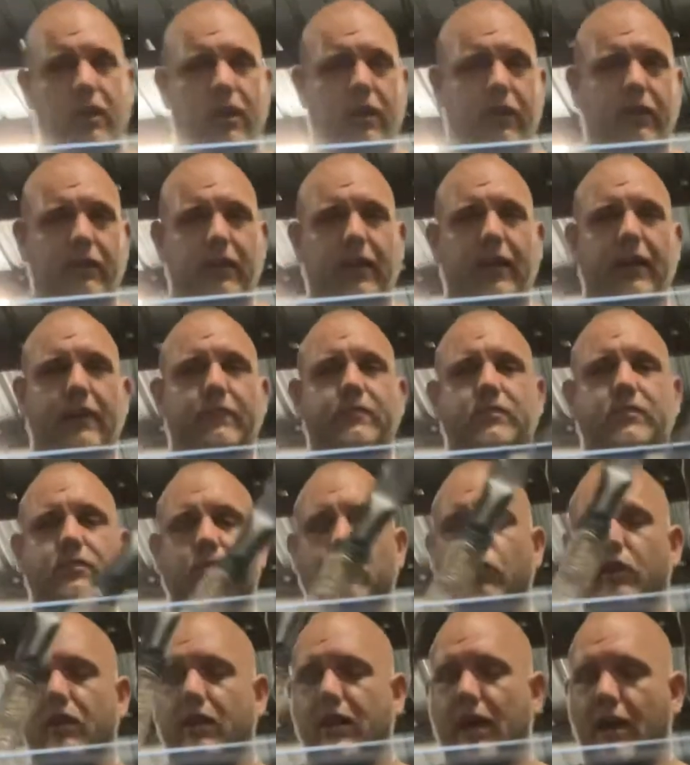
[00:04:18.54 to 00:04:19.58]
glaives and
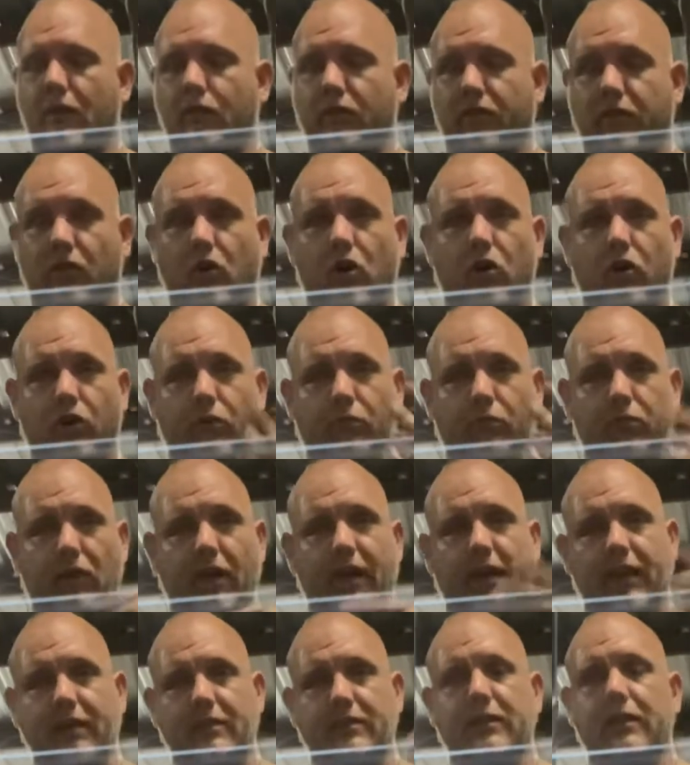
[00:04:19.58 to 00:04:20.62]
whatnot with longer
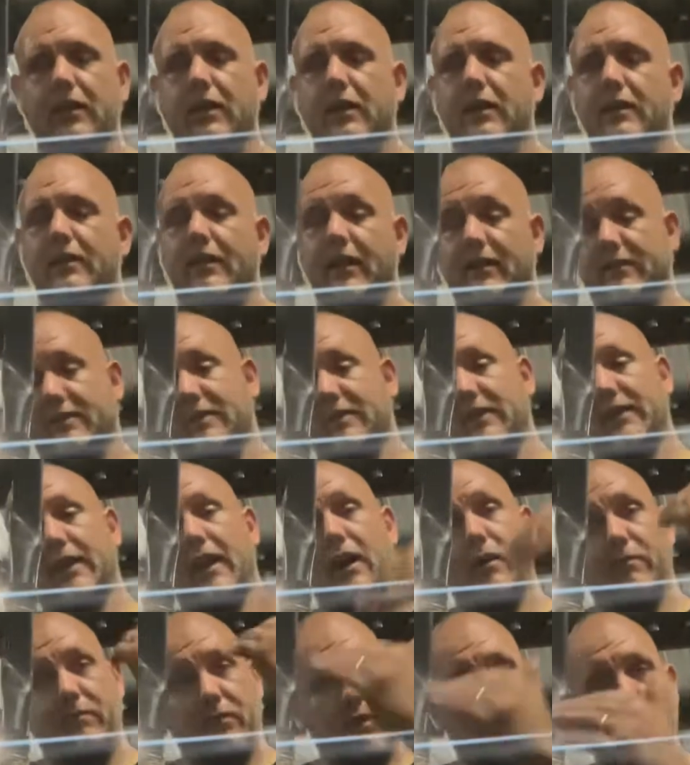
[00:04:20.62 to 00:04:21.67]
blades that stick
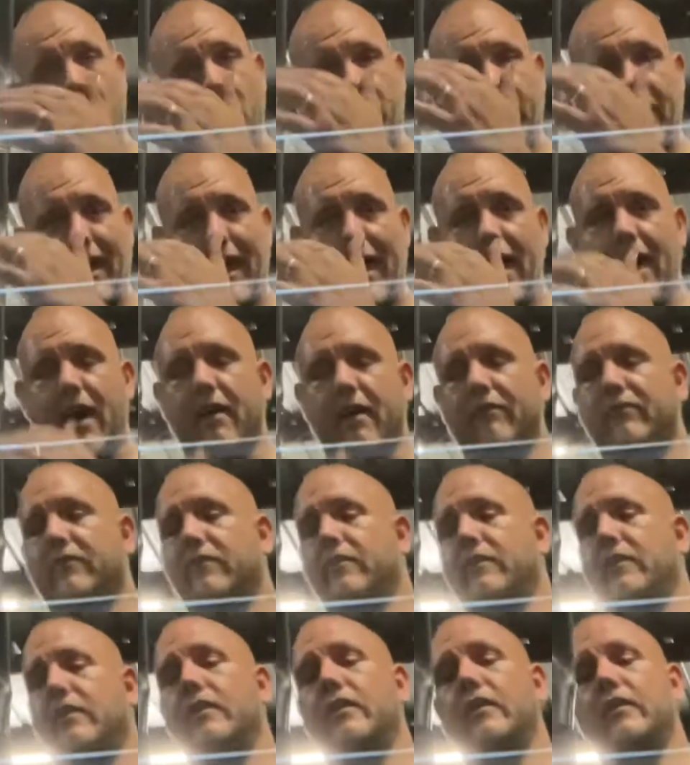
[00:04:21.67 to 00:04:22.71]
out beyond the haft.
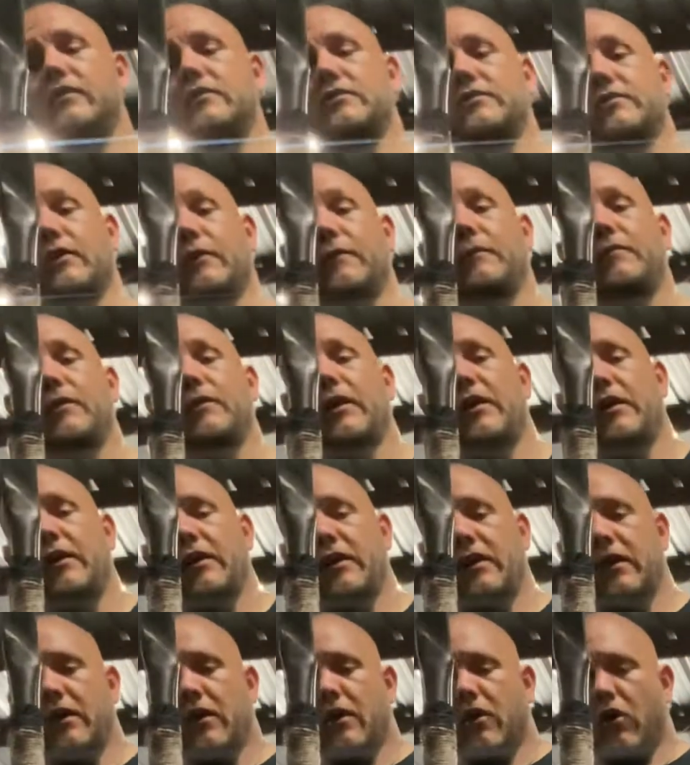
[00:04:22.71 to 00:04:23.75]
So
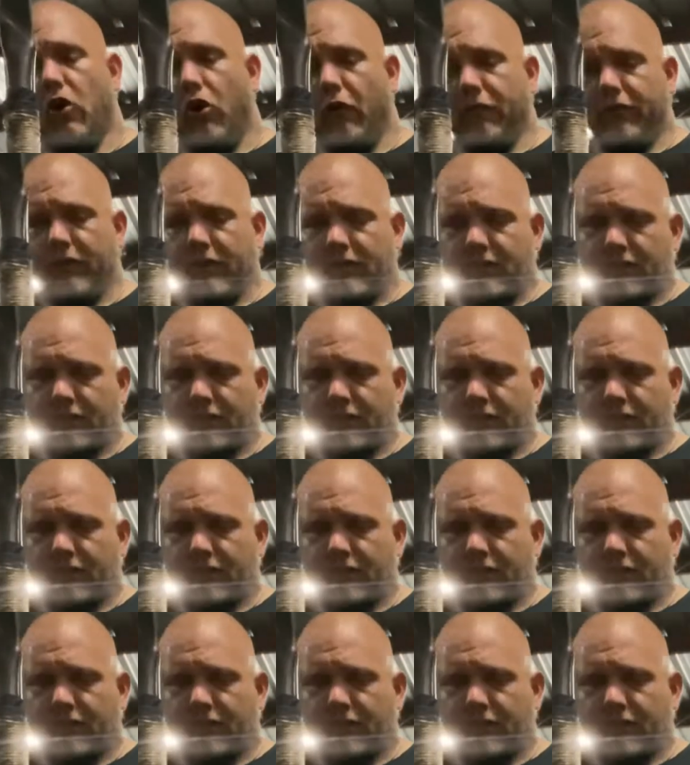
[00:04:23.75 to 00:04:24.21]
hopefully this